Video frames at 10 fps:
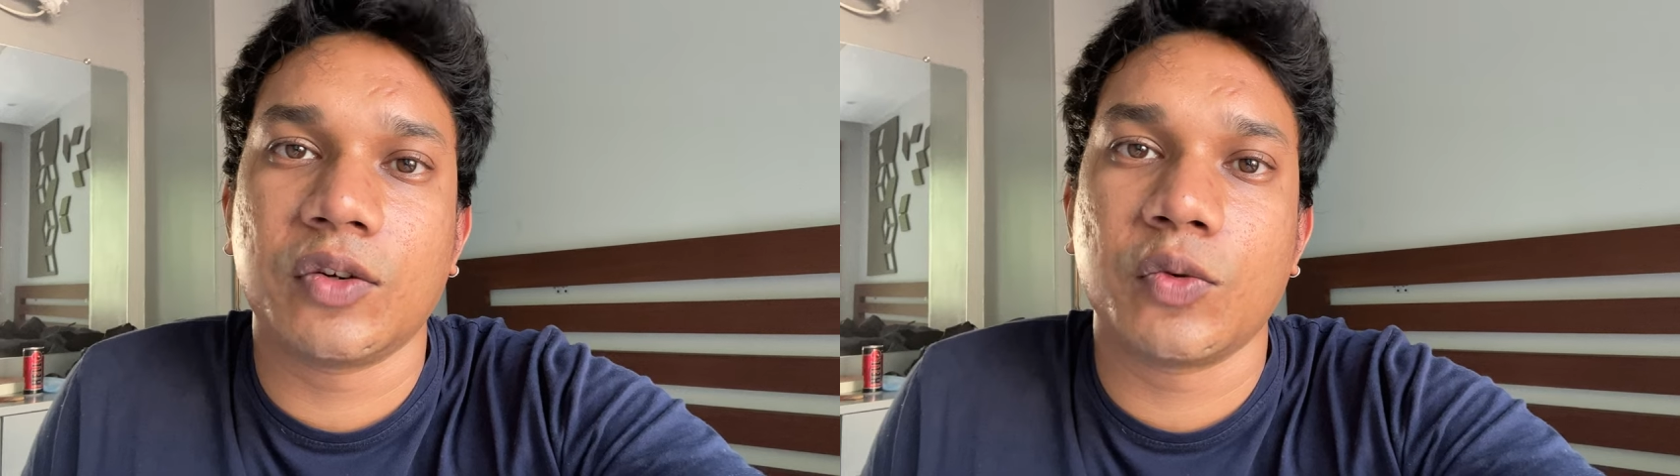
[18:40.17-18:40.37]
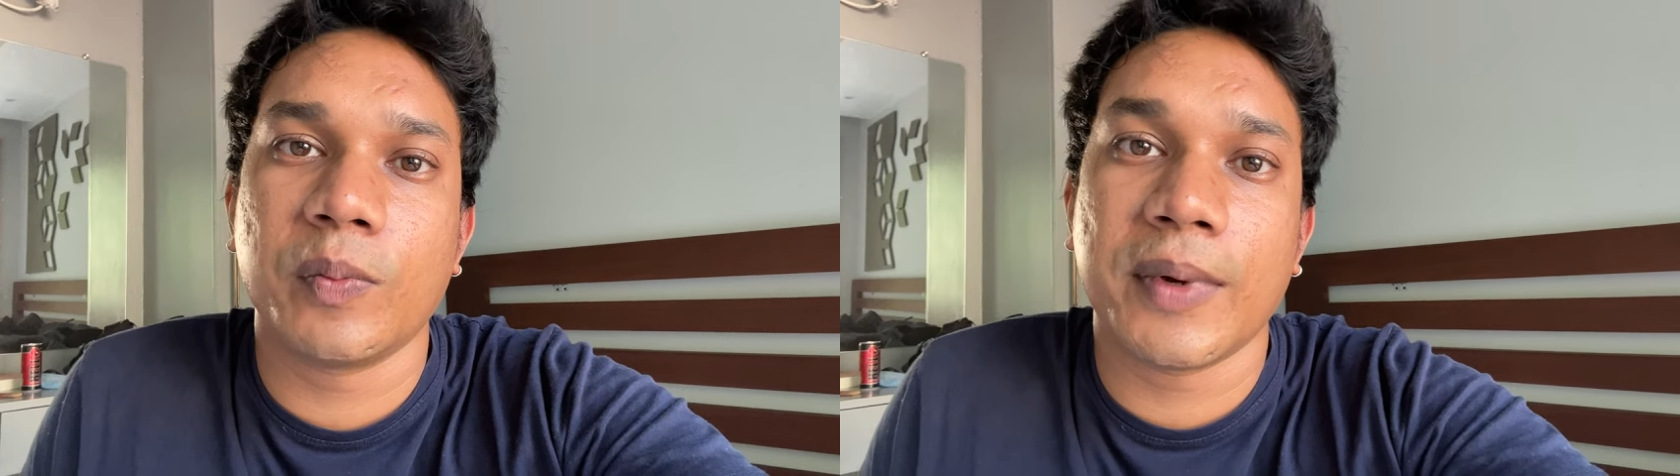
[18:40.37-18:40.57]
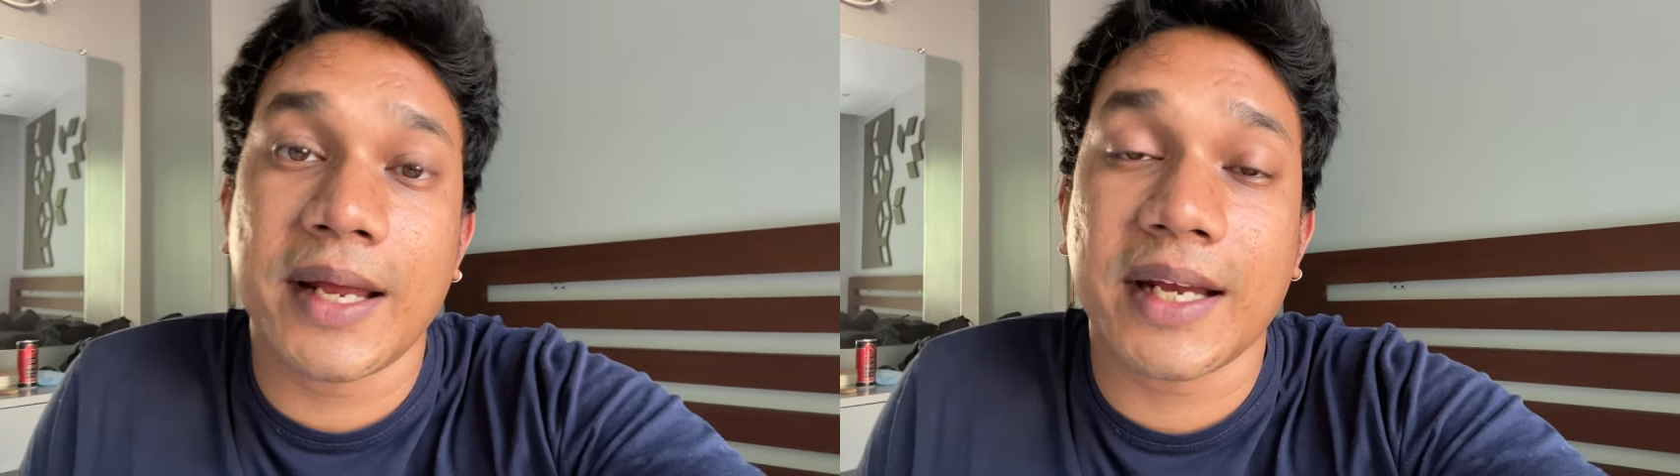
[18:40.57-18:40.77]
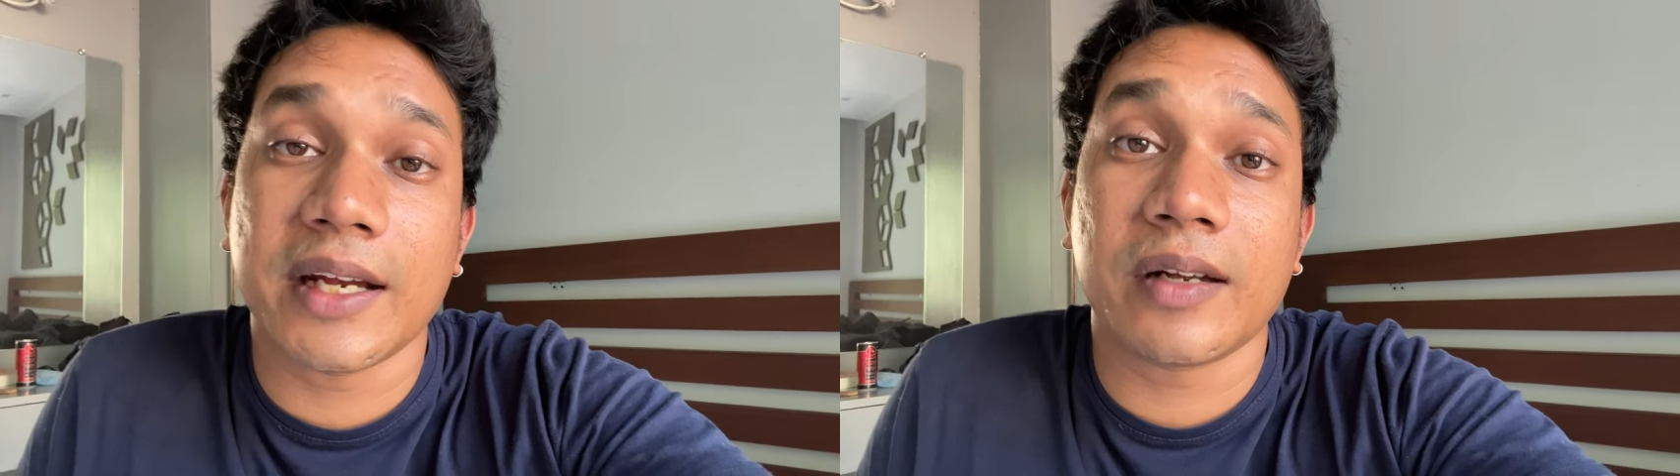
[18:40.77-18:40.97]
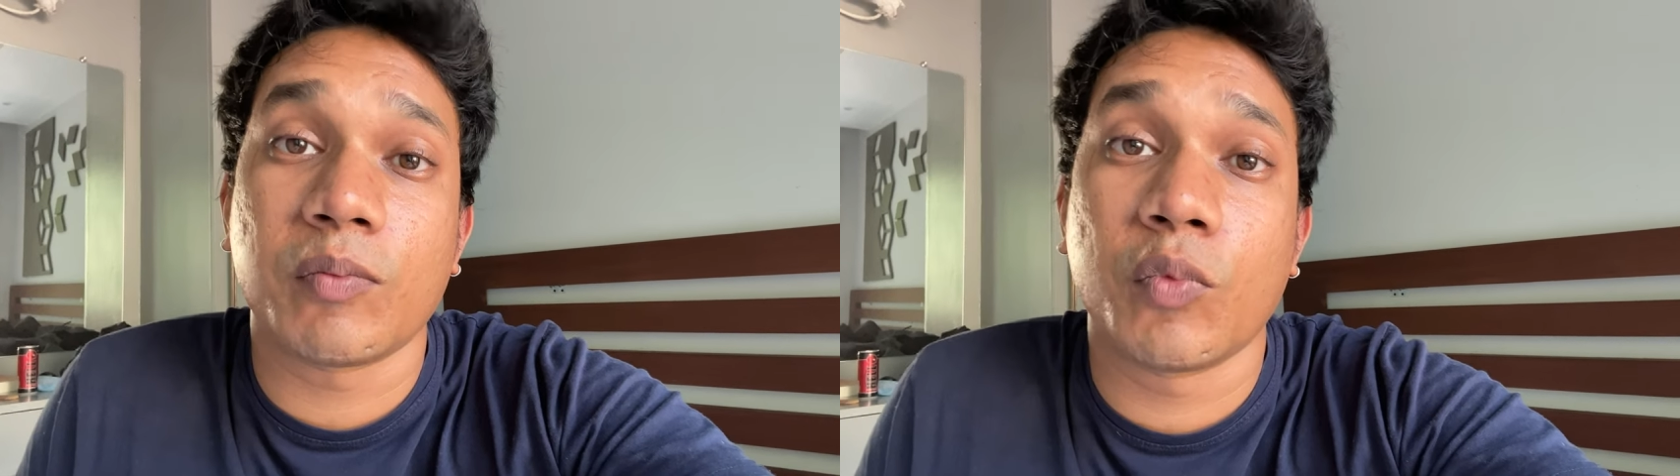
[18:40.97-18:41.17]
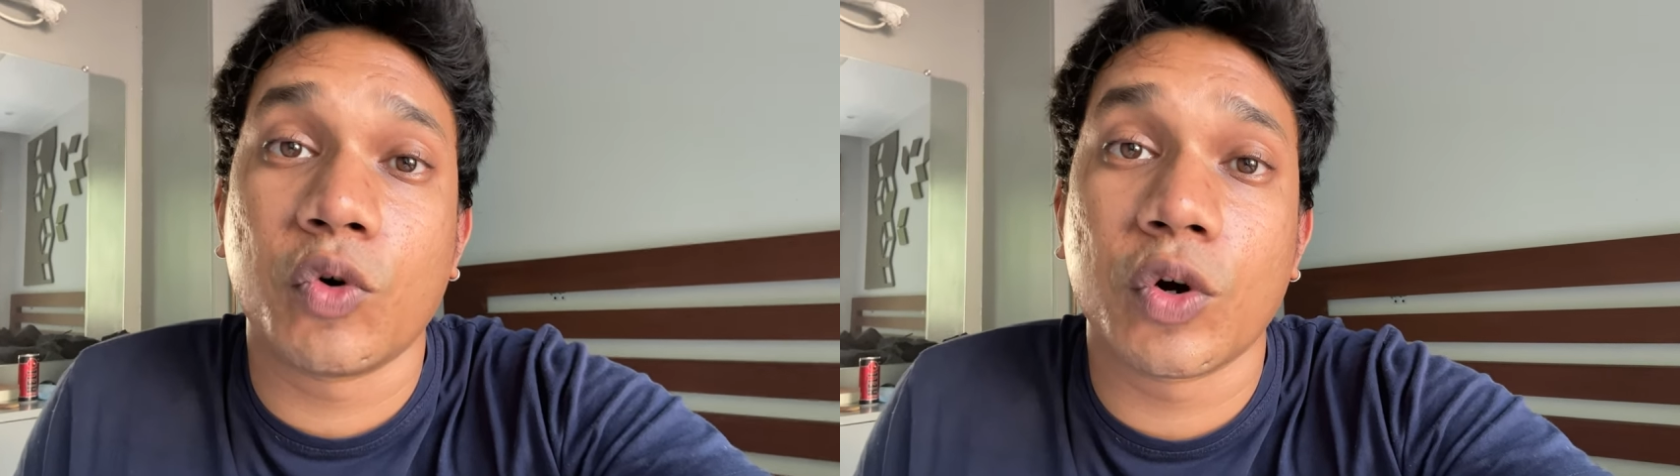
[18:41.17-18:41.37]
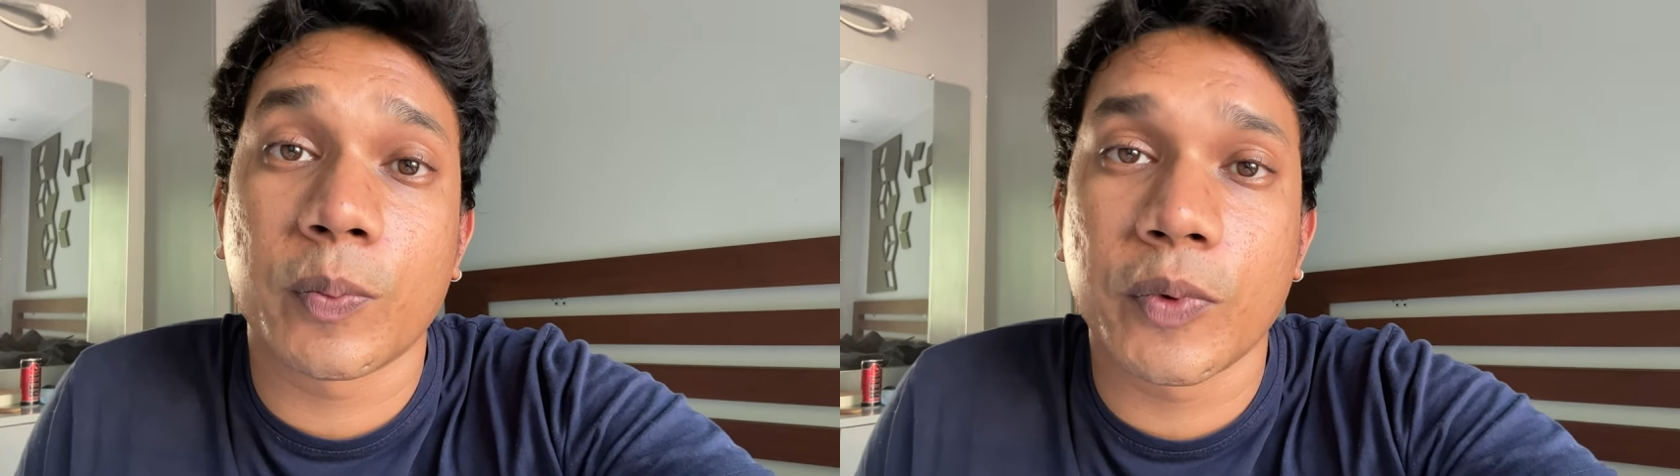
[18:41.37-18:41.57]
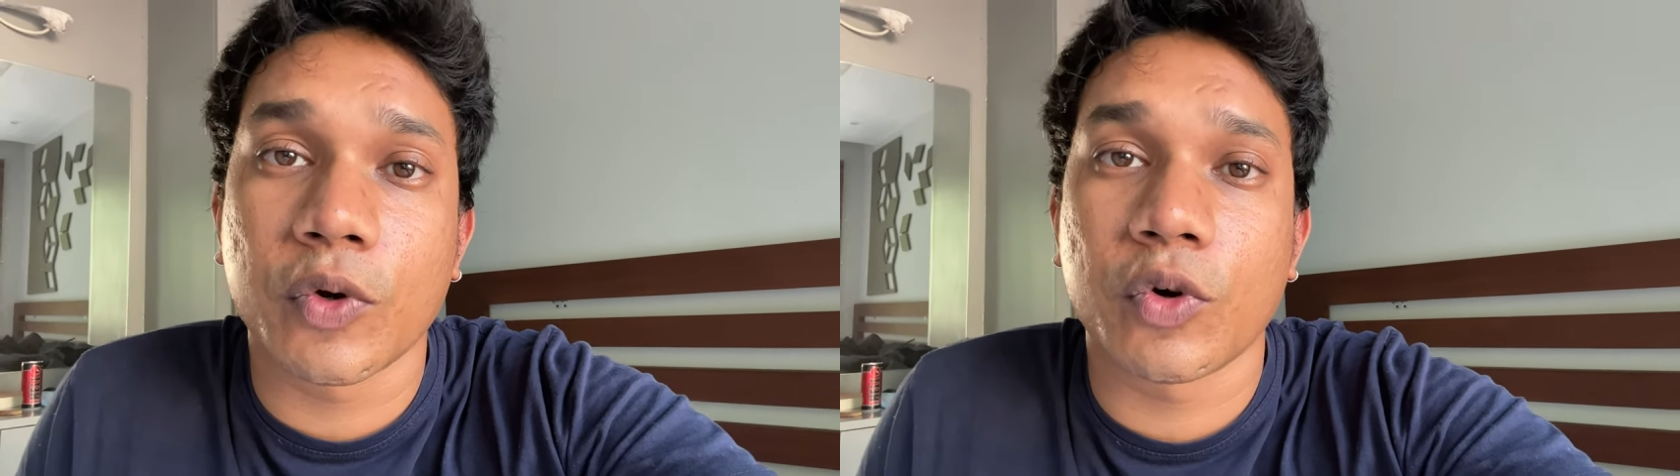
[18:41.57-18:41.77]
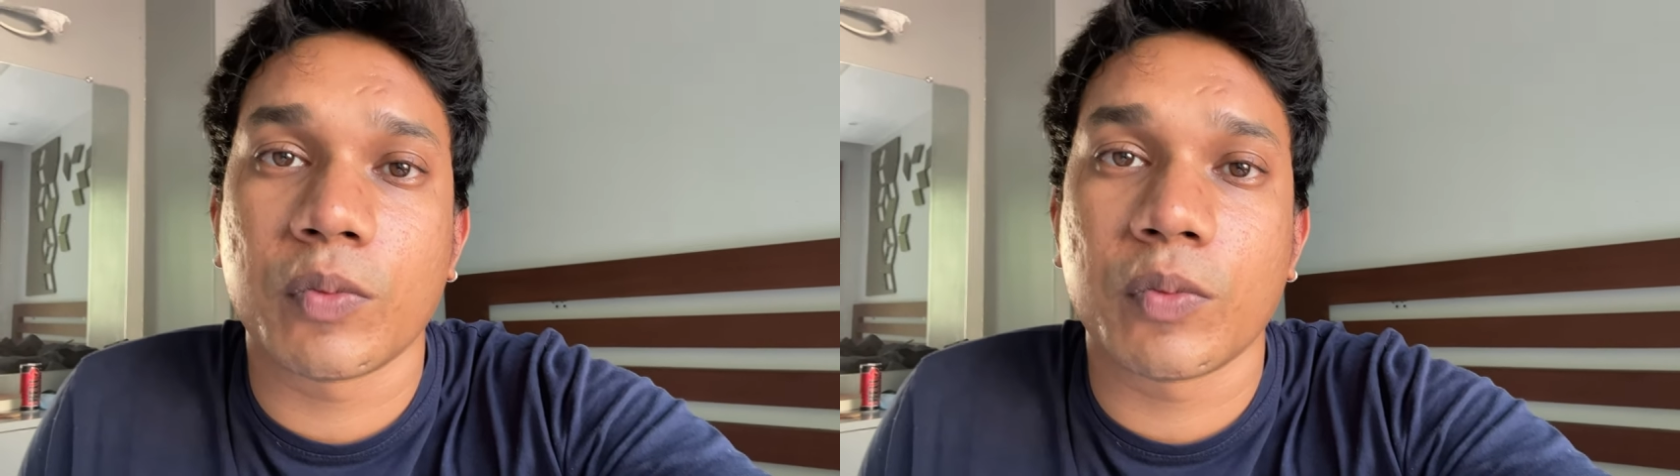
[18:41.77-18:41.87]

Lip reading: to make it more pure,